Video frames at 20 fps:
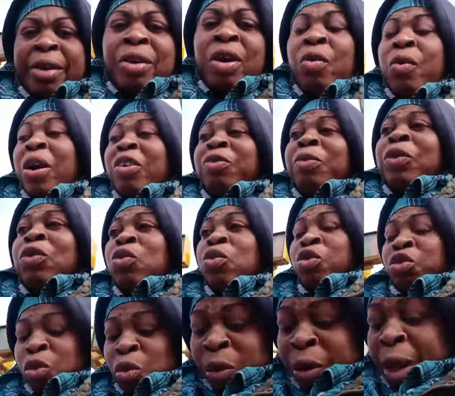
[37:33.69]
Don't watch me through
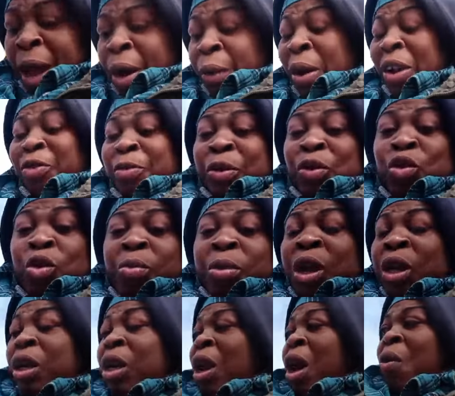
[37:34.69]
two, yeah. Watch me through
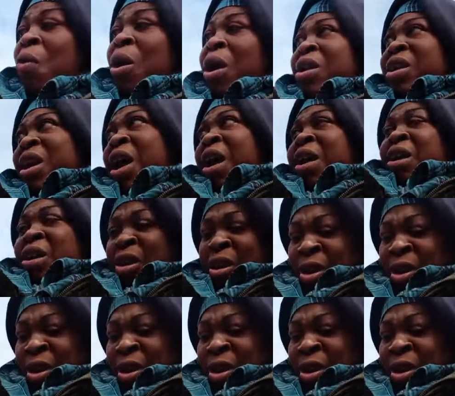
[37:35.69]
blood clot one, yeah.